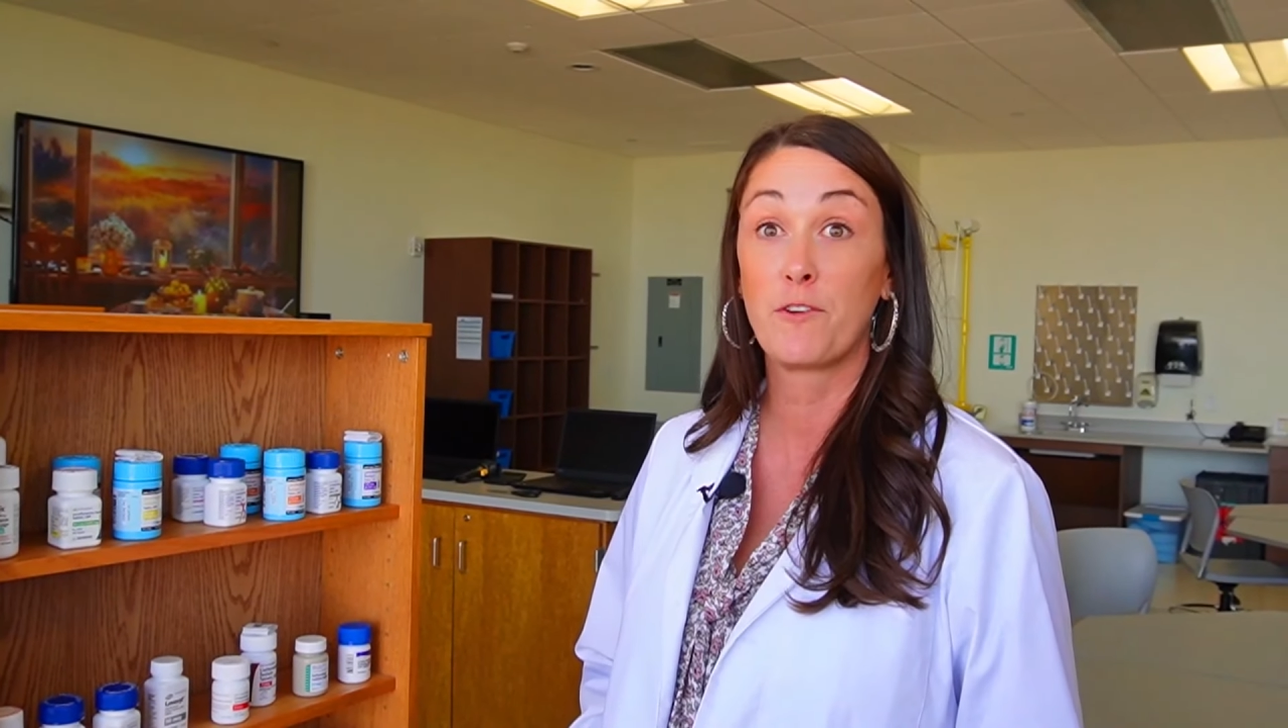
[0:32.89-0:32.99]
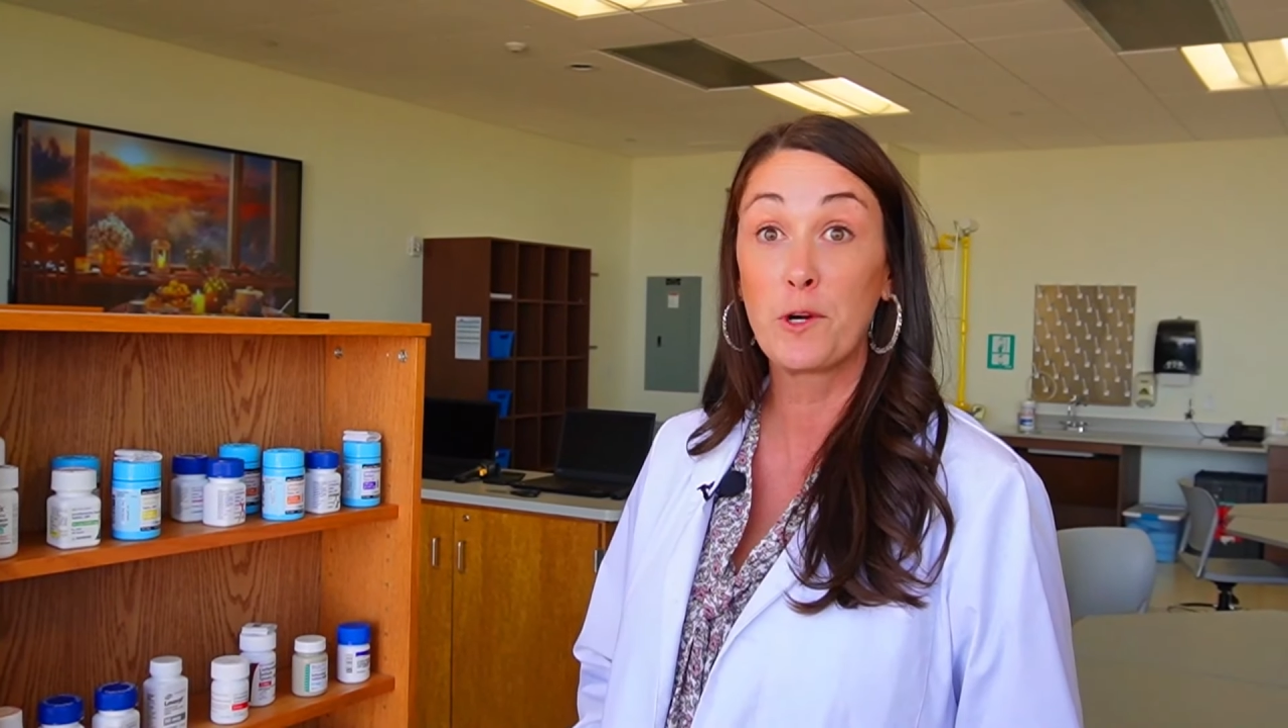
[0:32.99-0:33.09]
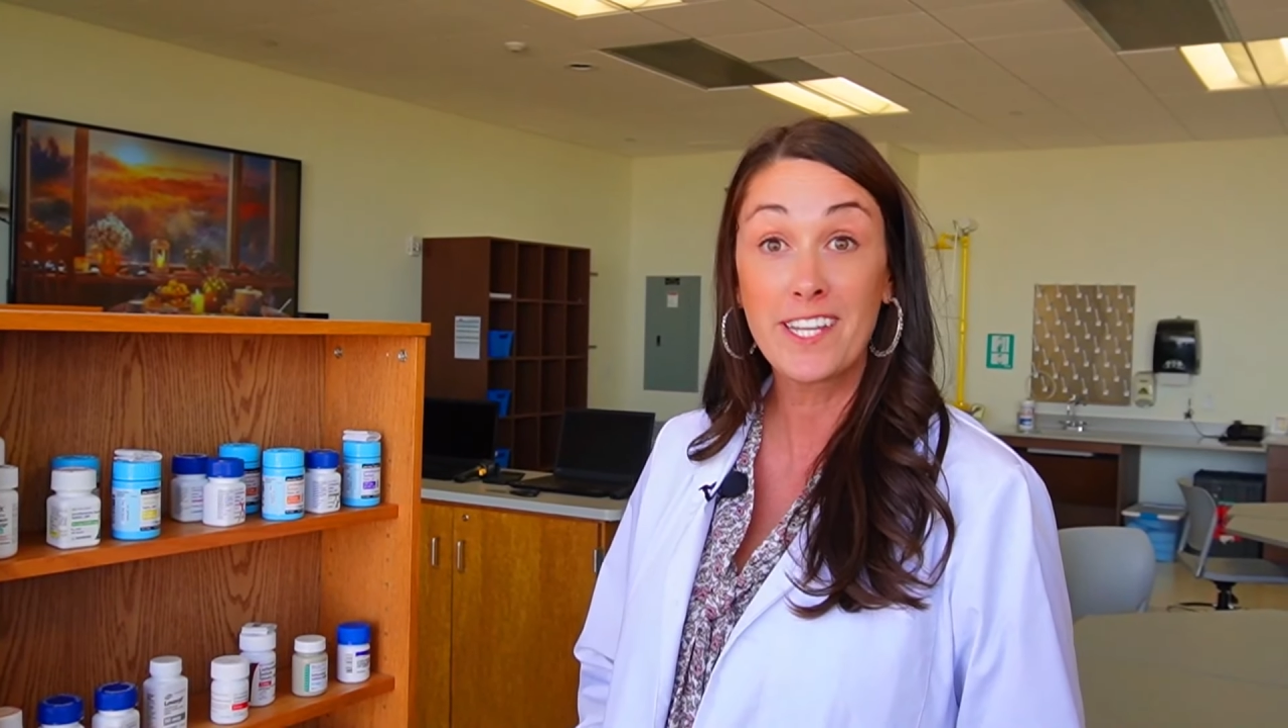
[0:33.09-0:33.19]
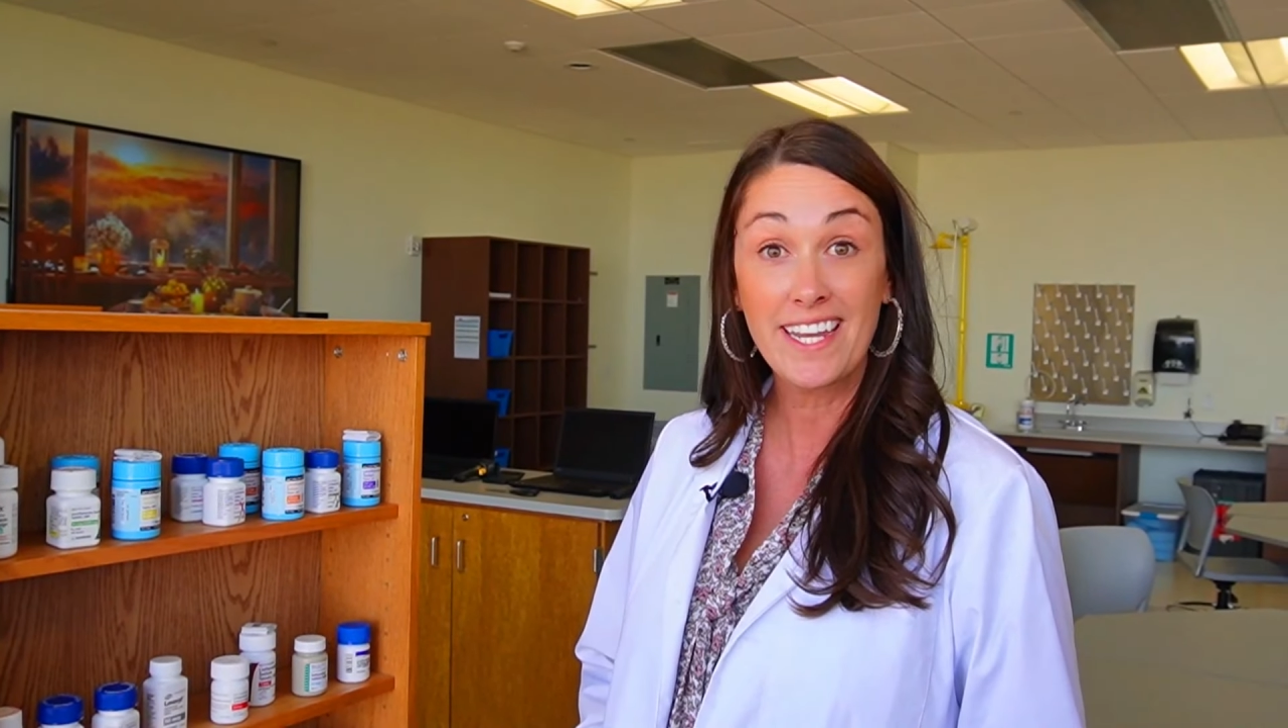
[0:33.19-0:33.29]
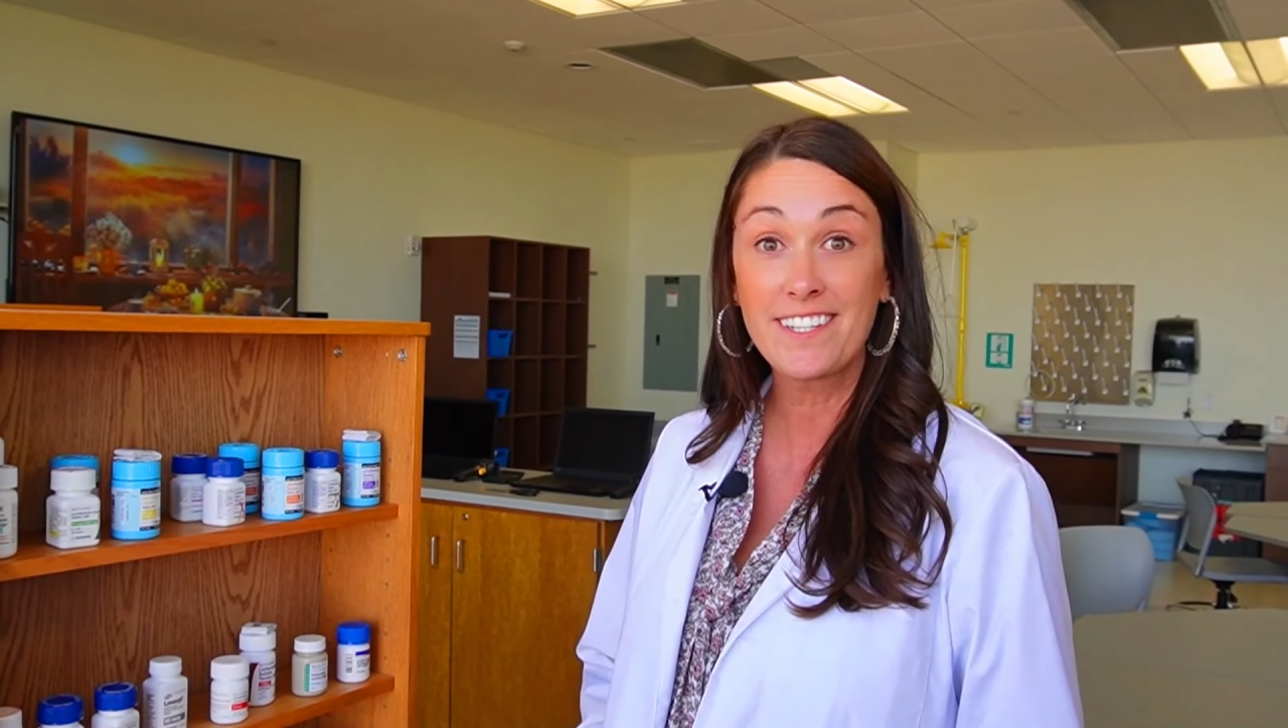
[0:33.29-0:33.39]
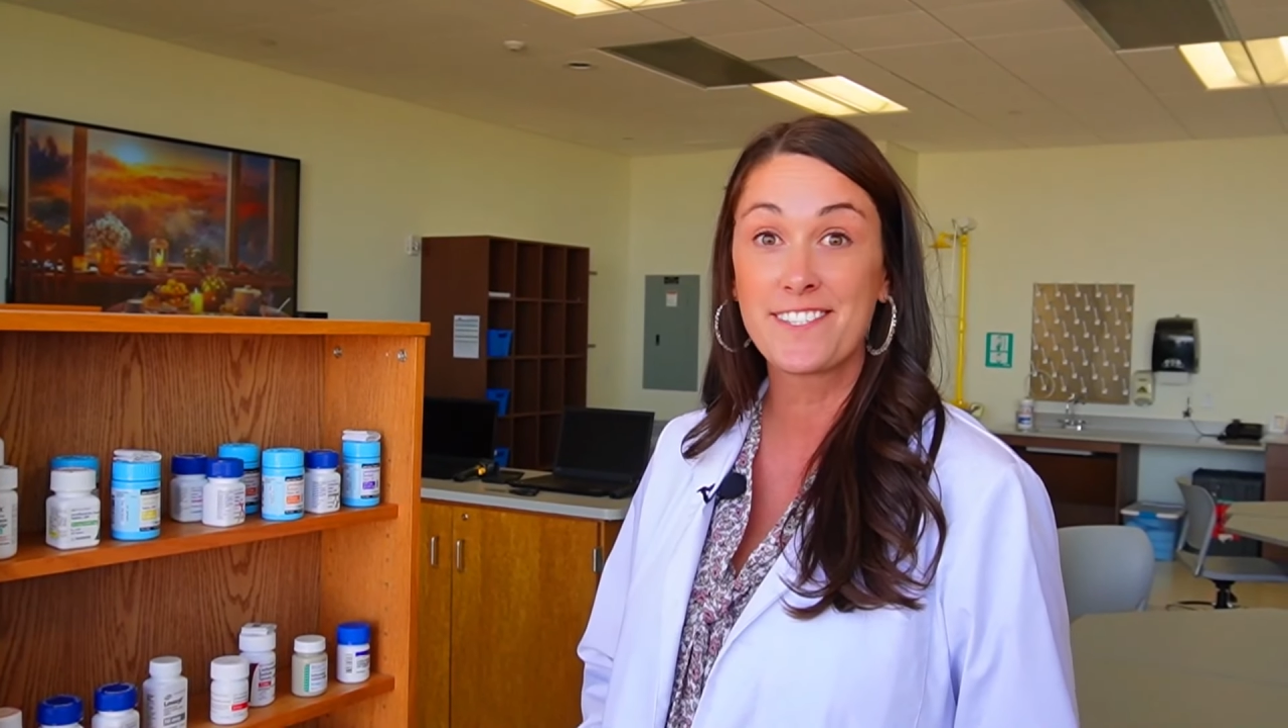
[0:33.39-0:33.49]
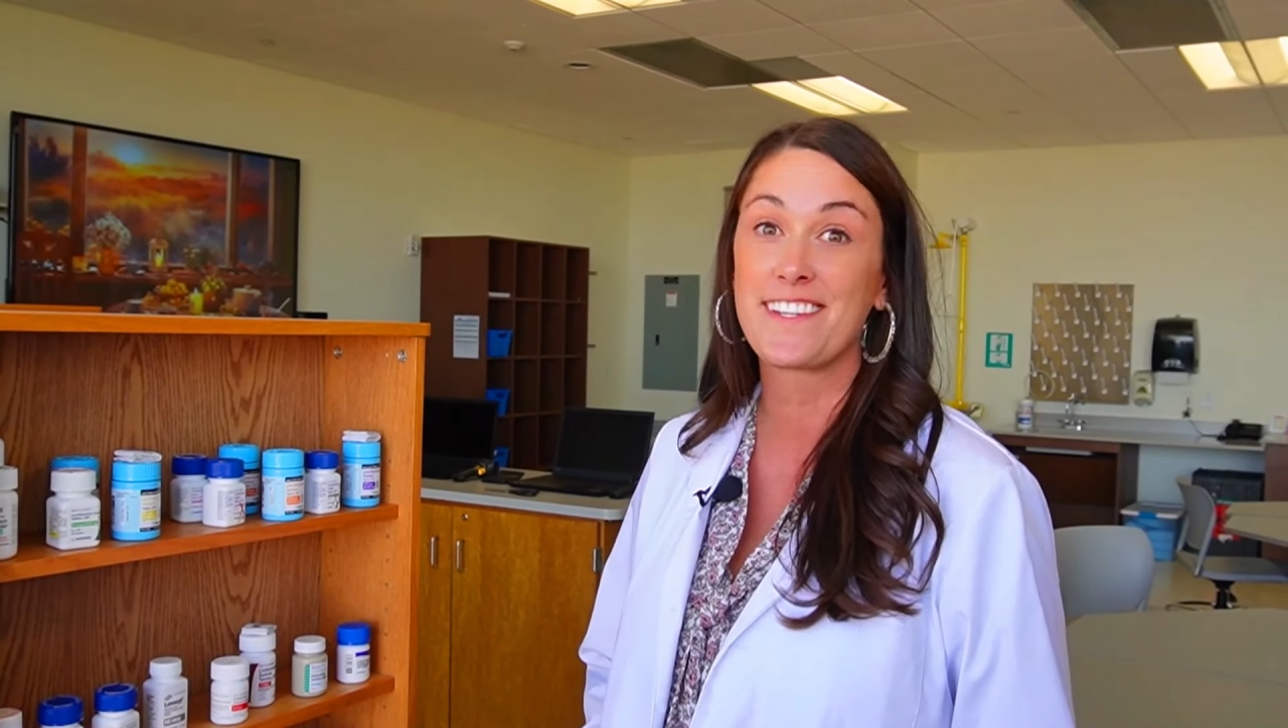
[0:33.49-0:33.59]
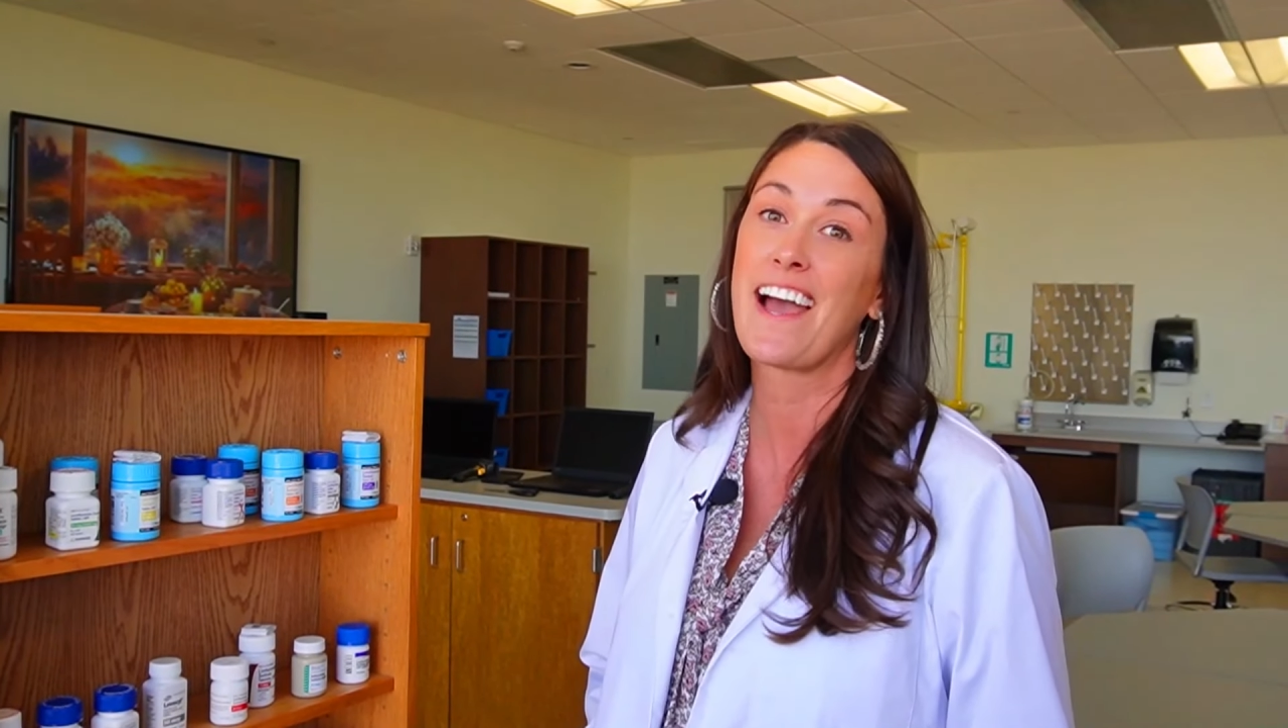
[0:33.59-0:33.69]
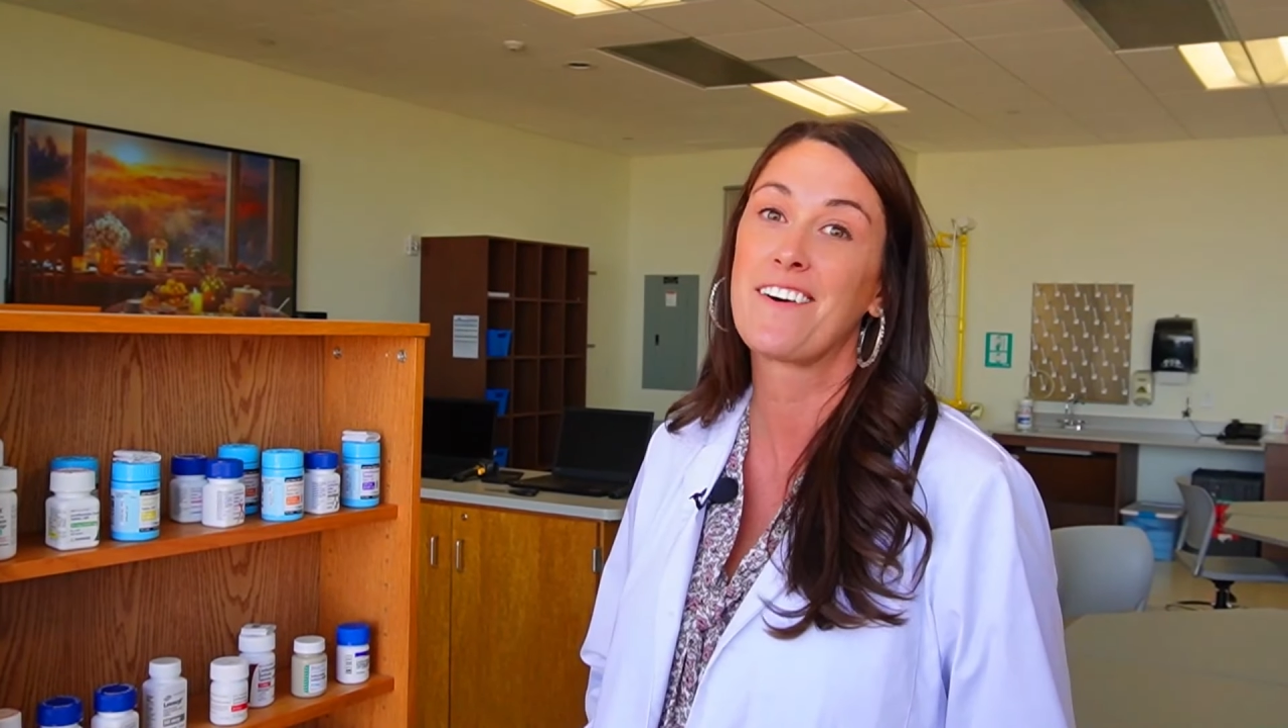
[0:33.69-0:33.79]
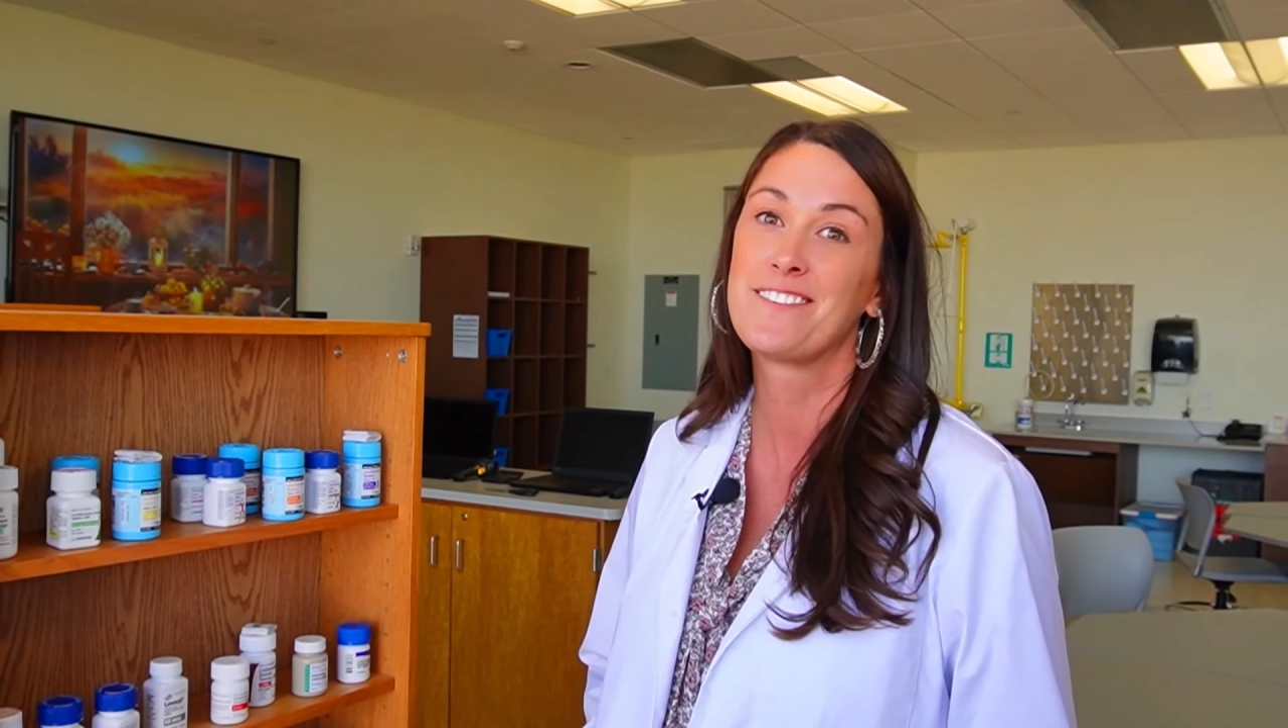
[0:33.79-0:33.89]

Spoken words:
4 years now.